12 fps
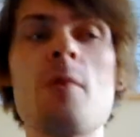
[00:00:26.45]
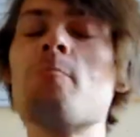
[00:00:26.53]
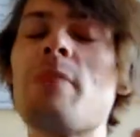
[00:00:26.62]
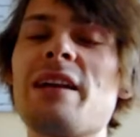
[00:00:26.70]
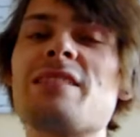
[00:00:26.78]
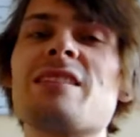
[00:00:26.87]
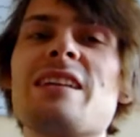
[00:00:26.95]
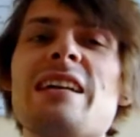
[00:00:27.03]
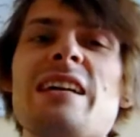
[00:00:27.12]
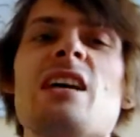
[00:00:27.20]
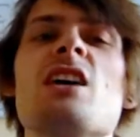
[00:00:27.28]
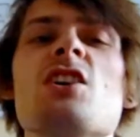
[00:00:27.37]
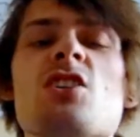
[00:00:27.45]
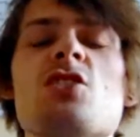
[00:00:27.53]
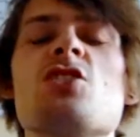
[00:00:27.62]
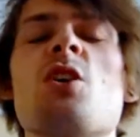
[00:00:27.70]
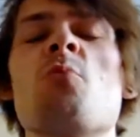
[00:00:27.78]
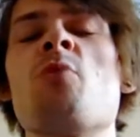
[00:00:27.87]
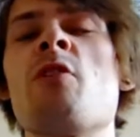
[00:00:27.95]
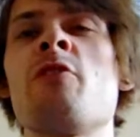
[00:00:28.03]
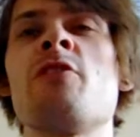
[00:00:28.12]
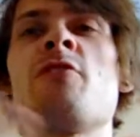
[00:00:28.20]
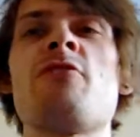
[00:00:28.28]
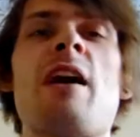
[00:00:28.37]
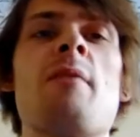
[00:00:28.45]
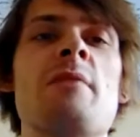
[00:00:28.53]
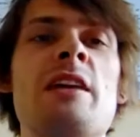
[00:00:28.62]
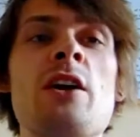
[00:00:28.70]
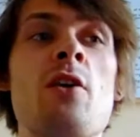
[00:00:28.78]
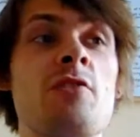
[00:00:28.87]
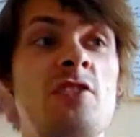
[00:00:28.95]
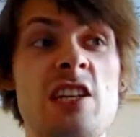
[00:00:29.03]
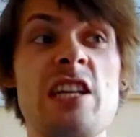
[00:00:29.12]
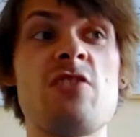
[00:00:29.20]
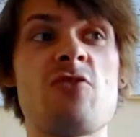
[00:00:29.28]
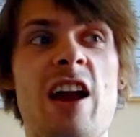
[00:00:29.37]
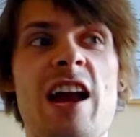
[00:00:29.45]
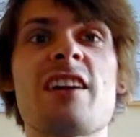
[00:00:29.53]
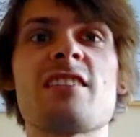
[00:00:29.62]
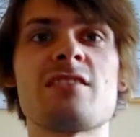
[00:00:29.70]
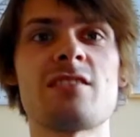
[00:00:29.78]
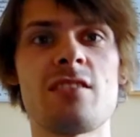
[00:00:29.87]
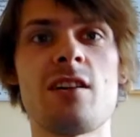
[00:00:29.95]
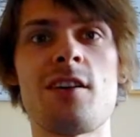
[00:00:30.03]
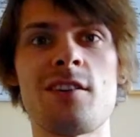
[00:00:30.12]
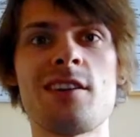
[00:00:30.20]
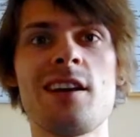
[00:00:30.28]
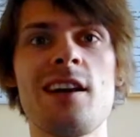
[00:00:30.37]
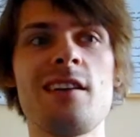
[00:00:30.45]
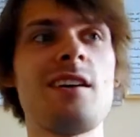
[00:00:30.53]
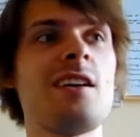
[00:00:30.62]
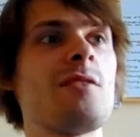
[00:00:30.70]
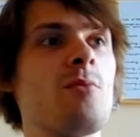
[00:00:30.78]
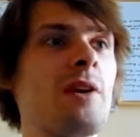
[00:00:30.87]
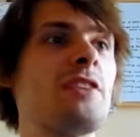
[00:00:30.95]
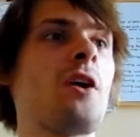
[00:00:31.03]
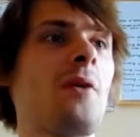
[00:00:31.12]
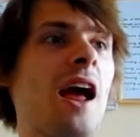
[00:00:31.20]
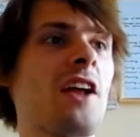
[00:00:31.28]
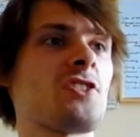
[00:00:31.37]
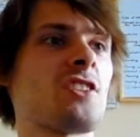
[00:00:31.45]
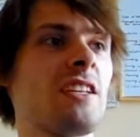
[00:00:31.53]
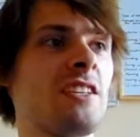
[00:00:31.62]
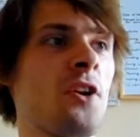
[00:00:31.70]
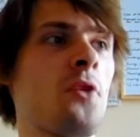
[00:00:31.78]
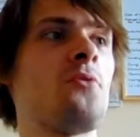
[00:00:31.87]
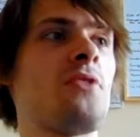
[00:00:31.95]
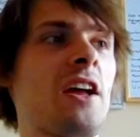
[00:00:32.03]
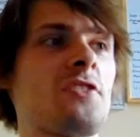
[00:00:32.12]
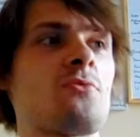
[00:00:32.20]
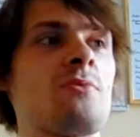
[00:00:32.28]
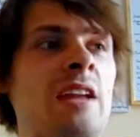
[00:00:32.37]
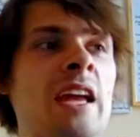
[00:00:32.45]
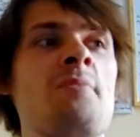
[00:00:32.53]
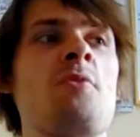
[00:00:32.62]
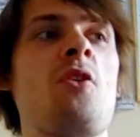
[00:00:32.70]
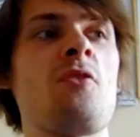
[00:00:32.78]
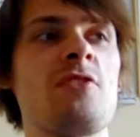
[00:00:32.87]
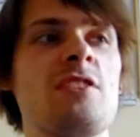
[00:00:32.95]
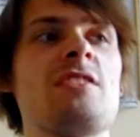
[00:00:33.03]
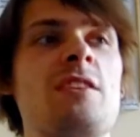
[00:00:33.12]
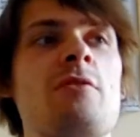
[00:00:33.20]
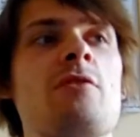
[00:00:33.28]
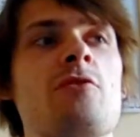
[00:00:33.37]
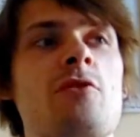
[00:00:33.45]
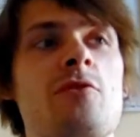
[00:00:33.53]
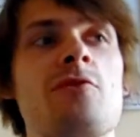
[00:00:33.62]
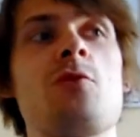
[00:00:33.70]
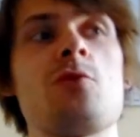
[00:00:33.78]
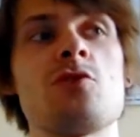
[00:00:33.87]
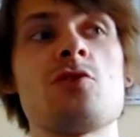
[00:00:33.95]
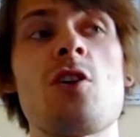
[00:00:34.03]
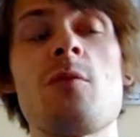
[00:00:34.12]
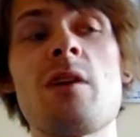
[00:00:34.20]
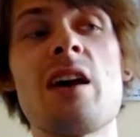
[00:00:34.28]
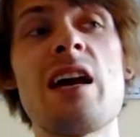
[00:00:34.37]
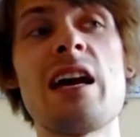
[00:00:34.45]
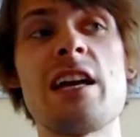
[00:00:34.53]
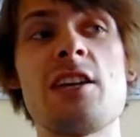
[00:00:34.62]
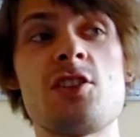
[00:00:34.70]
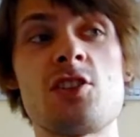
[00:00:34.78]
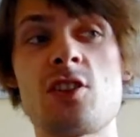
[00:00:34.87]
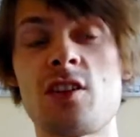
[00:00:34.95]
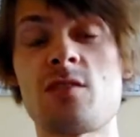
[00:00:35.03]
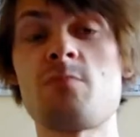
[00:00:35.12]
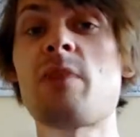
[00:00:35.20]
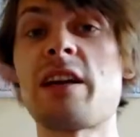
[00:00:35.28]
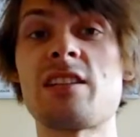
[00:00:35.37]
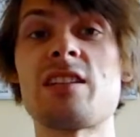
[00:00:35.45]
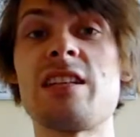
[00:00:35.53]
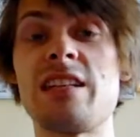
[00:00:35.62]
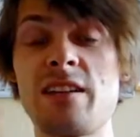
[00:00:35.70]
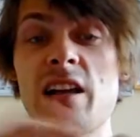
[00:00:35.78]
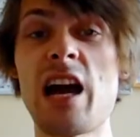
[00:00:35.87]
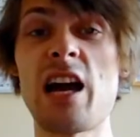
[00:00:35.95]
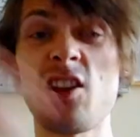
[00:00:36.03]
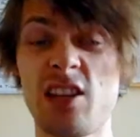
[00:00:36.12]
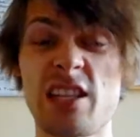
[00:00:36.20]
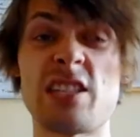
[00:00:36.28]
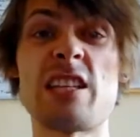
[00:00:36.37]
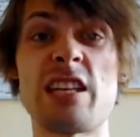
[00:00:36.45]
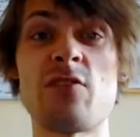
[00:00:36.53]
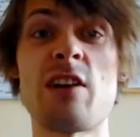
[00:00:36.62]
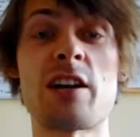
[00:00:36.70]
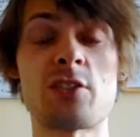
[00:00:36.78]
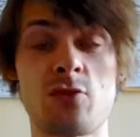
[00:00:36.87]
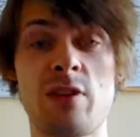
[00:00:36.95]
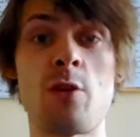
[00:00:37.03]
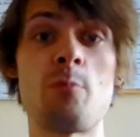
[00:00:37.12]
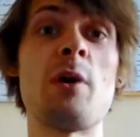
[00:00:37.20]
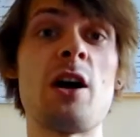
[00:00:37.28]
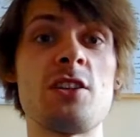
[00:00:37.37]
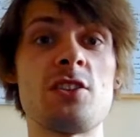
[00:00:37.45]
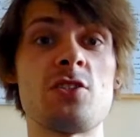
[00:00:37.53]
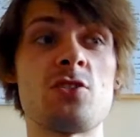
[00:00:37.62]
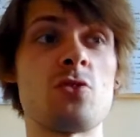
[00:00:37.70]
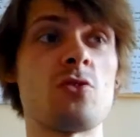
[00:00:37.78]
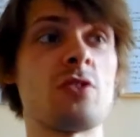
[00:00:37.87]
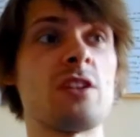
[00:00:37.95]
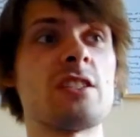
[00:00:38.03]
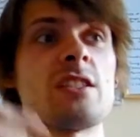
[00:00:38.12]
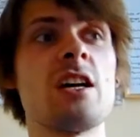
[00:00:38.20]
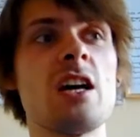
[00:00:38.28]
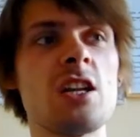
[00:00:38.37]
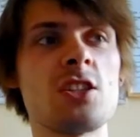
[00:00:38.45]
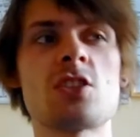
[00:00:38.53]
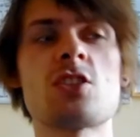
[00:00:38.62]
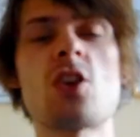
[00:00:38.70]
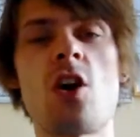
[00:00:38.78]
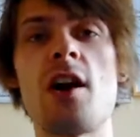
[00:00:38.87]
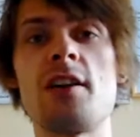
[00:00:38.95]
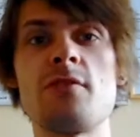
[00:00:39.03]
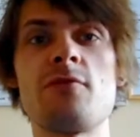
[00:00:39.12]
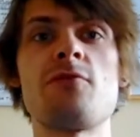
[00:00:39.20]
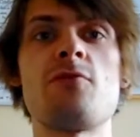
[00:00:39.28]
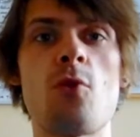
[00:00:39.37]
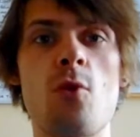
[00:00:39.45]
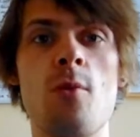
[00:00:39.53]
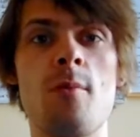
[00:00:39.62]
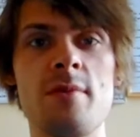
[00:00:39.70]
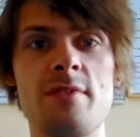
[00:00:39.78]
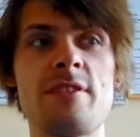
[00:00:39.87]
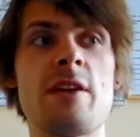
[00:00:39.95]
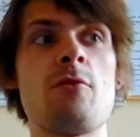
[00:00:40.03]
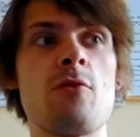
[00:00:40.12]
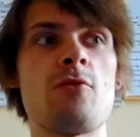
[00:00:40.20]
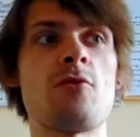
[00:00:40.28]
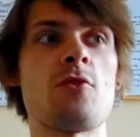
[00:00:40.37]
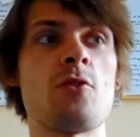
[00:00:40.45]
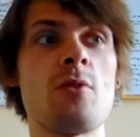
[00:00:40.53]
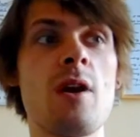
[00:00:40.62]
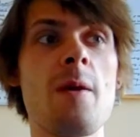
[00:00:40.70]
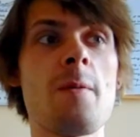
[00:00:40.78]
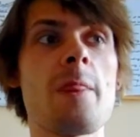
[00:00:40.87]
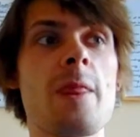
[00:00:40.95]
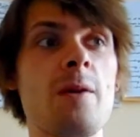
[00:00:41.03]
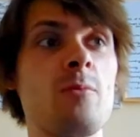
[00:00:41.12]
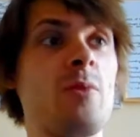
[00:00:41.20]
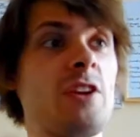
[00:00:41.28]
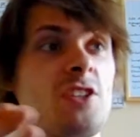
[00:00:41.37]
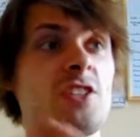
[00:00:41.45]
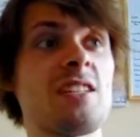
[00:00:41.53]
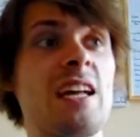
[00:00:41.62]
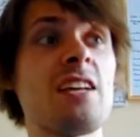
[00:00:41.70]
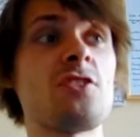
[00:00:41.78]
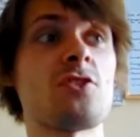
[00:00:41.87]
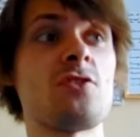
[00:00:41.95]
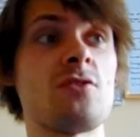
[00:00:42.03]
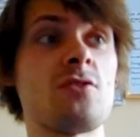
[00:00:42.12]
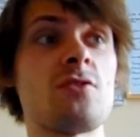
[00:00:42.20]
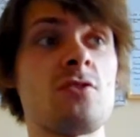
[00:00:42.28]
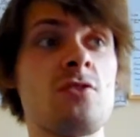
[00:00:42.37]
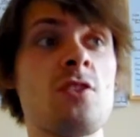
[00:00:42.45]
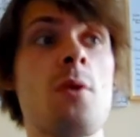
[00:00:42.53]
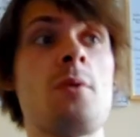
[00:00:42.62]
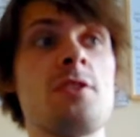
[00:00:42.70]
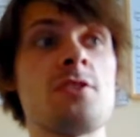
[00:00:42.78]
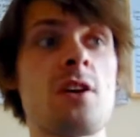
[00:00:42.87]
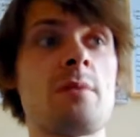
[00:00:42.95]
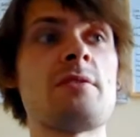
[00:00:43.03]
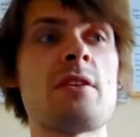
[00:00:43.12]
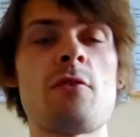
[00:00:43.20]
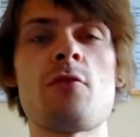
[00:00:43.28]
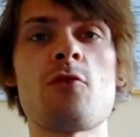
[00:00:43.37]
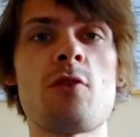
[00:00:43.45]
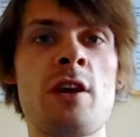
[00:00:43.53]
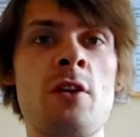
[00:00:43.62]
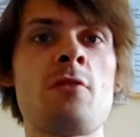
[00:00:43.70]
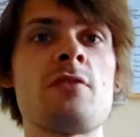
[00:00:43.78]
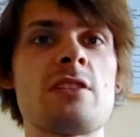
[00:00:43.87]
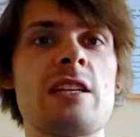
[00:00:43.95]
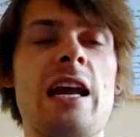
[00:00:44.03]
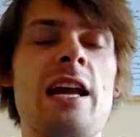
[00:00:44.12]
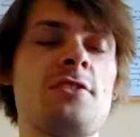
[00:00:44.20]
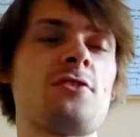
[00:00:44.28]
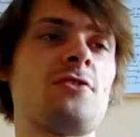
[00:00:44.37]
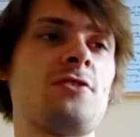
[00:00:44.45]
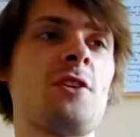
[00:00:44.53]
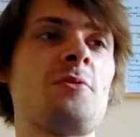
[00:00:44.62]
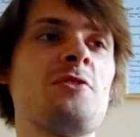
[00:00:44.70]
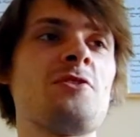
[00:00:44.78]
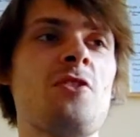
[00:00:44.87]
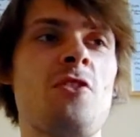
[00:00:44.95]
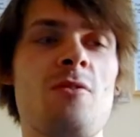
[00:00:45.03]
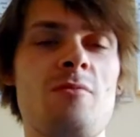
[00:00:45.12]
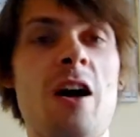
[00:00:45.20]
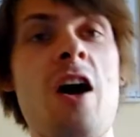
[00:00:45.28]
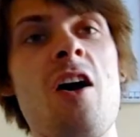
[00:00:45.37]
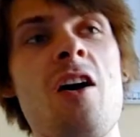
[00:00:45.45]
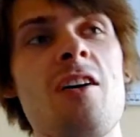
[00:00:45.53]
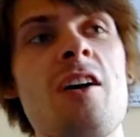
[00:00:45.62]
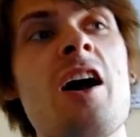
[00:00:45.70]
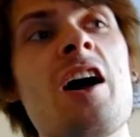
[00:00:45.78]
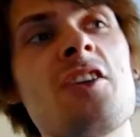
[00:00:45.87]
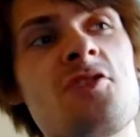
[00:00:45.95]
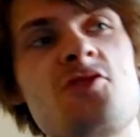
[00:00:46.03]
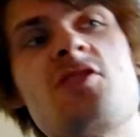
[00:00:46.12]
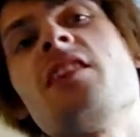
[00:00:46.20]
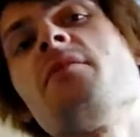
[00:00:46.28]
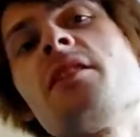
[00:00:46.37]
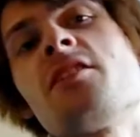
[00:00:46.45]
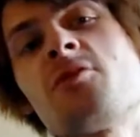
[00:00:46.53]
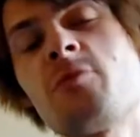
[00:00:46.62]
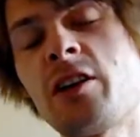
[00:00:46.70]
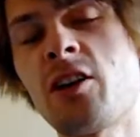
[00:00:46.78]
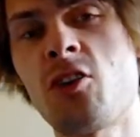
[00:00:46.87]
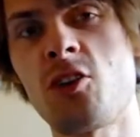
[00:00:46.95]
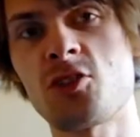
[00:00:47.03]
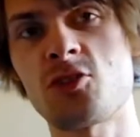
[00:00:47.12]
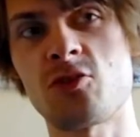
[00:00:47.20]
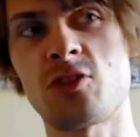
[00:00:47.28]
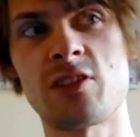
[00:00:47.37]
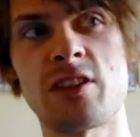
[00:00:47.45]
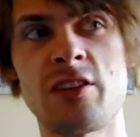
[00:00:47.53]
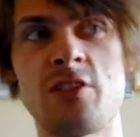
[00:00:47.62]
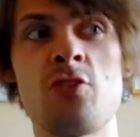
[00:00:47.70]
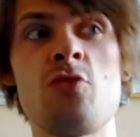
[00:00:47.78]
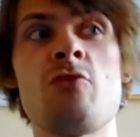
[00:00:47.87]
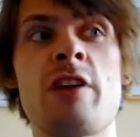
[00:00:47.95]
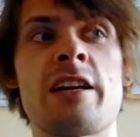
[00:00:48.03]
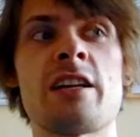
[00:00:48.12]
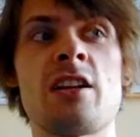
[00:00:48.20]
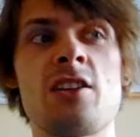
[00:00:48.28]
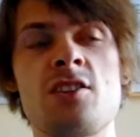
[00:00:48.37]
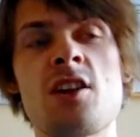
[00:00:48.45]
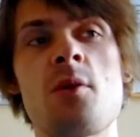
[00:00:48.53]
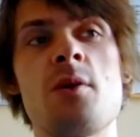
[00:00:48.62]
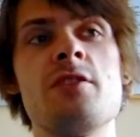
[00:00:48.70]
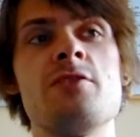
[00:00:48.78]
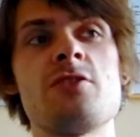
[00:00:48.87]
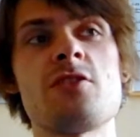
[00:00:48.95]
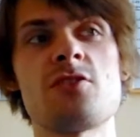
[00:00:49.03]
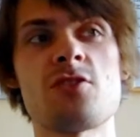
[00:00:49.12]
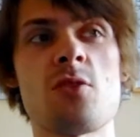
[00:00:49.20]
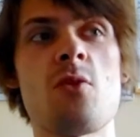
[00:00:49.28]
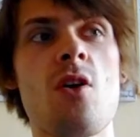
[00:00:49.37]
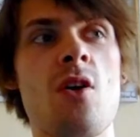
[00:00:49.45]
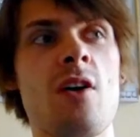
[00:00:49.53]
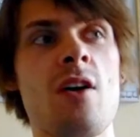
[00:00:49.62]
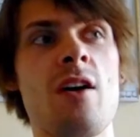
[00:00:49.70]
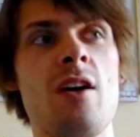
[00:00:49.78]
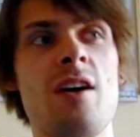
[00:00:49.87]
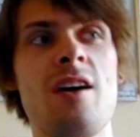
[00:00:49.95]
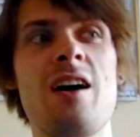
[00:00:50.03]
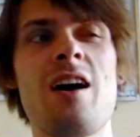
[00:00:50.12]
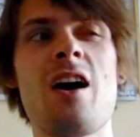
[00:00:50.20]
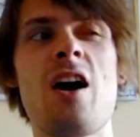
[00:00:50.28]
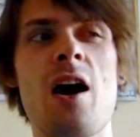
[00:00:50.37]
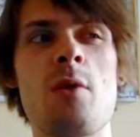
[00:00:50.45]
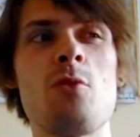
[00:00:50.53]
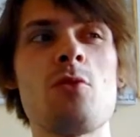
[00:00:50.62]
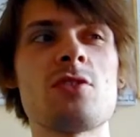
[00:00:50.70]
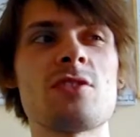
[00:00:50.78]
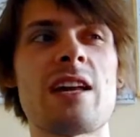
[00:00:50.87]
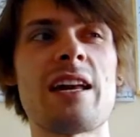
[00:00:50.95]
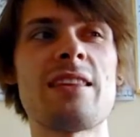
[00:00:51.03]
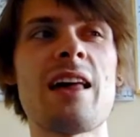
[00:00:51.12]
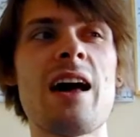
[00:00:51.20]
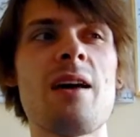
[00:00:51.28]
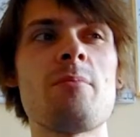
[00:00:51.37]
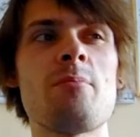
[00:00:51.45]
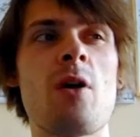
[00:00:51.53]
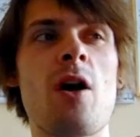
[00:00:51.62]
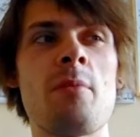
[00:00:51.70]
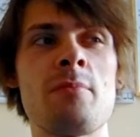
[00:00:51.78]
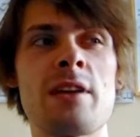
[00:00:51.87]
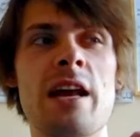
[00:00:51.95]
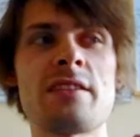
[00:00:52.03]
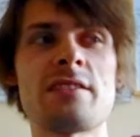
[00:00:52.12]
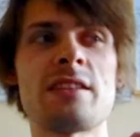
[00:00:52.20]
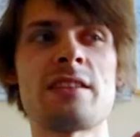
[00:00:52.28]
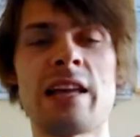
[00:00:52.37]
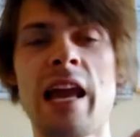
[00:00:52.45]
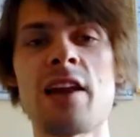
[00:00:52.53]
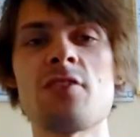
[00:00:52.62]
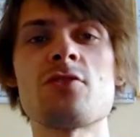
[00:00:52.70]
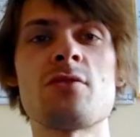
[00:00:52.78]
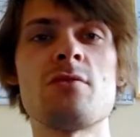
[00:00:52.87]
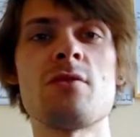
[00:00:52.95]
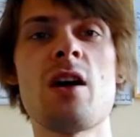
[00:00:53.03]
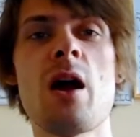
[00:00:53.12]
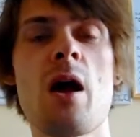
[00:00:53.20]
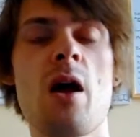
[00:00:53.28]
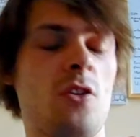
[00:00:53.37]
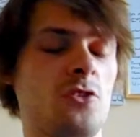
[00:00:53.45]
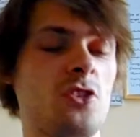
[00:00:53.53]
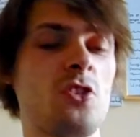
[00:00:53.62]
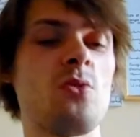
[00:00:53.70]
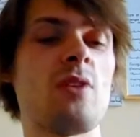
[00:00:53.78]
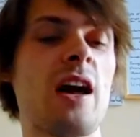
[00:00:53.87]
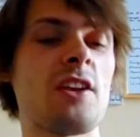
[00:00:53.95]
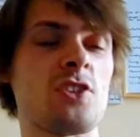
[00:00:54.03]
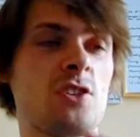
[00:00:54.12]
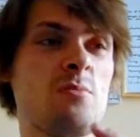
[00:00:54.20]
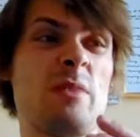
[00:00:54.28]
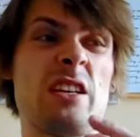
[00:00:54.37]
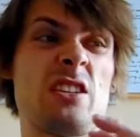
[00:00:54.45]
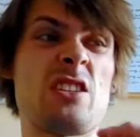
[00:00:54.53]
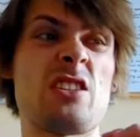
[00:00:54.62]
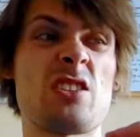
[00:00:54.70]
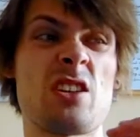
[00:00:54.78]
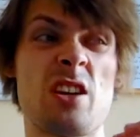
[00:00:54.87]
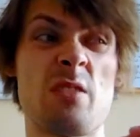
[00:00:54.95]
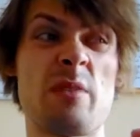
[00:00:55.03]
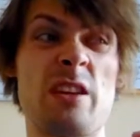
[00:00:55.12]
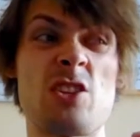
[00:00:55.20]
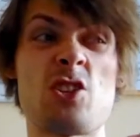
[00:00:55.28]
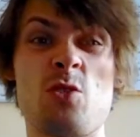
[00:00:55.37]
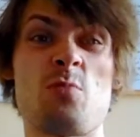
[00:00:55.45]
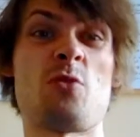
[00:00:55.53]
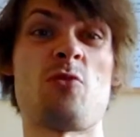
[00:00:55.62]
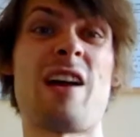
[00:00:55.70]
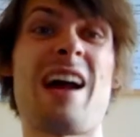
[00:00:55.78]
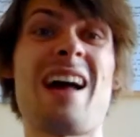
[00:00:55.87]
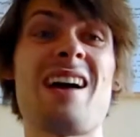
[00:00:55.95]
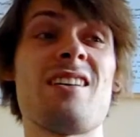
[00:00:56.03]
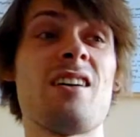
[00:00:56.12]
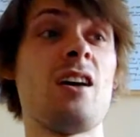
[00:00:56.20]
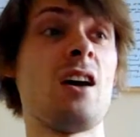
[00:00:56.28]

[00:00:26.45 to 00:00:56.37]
Basically, somewhere in the family of a T-Rex, okay? We don't actually know the actual name of this devil fruit full stop. It's just basically like a T-Rex or an Albertosaurus kind of form devil fruit, which is an ancient Zoan type devil fruit, and obviously ancient Zoans are seeming to be a lot stronger than regular Zoans, so I will say that, but I'm guessing the ancient to that just means it's going to be super rare.